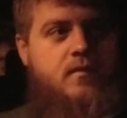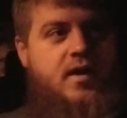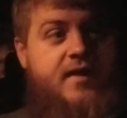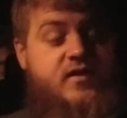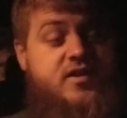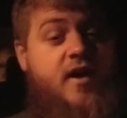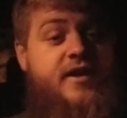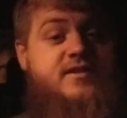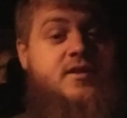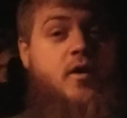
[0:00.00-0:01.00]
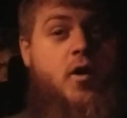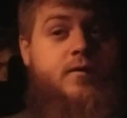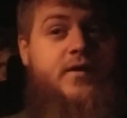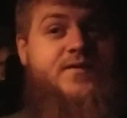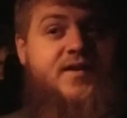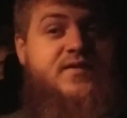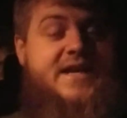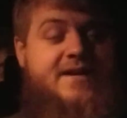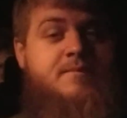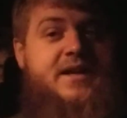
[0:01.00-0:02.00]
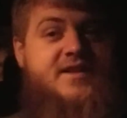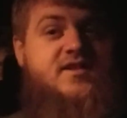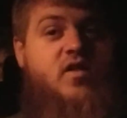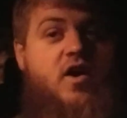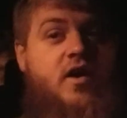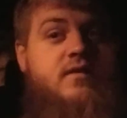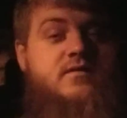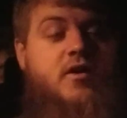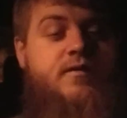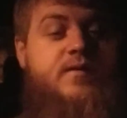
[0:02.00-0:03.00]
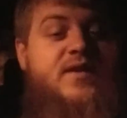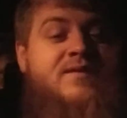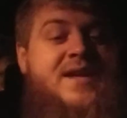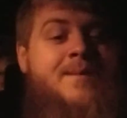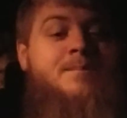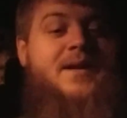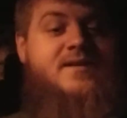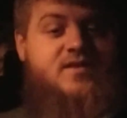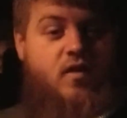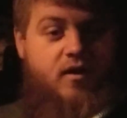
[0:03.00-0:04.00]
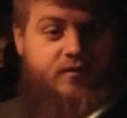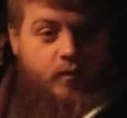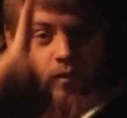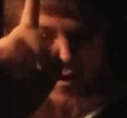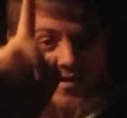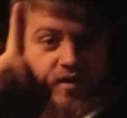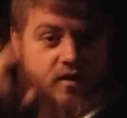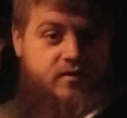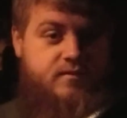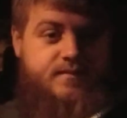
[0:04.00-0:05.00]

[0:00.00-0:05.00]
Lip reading: And the song is over 15 minutes long. Over 15 minutes long for one song.